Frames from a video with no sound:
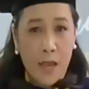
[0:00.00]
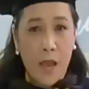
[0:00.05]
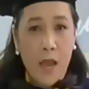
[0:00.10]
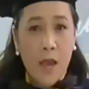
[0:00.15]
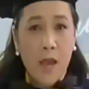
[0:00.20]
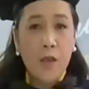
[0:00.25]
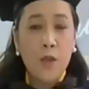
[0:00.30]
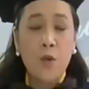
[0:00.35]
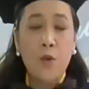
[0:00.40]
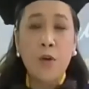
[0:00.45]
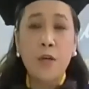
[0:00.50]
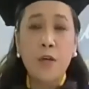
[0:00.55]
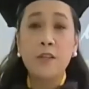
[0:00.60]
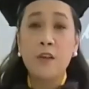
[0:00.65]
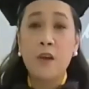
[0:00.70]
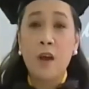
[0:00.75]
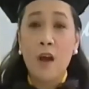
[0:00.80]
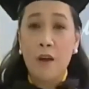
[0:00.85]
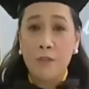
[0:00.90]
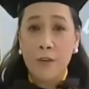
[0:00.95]
good
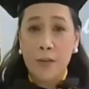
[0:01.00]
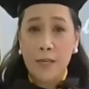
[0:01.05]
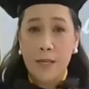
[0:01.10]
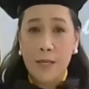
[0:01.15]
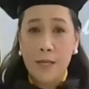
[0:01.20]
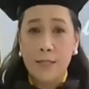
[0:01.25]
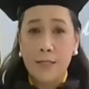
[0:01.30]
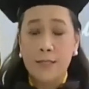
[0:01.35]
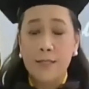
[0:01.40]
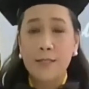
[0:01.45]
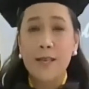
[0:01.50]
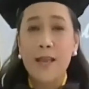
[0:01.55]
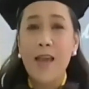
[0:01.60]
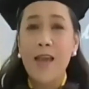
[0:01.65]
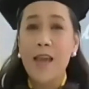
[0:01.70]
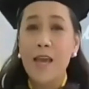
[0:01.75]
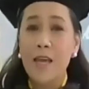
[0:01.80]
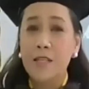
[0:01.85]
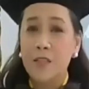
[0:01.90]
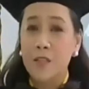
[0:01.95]
governance
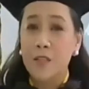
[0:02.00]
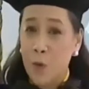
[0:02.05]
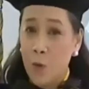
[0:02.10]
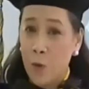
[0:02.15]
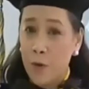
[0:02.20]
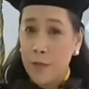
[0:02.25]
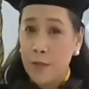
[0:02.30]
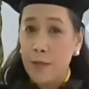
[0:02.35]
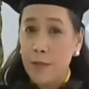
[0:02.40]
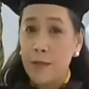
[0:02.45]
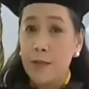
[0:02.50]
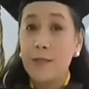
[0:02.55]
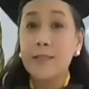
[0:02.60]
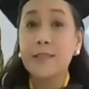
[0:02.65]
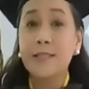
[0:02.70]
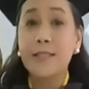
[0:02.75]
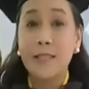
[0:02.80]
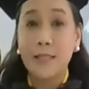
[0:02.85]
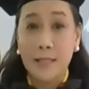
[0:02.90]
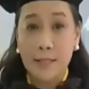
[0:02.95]
is good
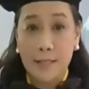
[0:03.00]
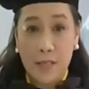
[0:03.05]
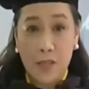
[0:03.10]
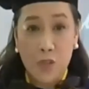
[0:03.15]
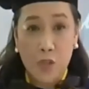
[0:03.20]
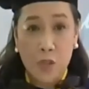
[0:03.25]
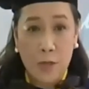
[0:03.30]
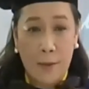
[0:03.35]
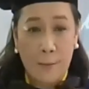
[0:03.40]
citizenship.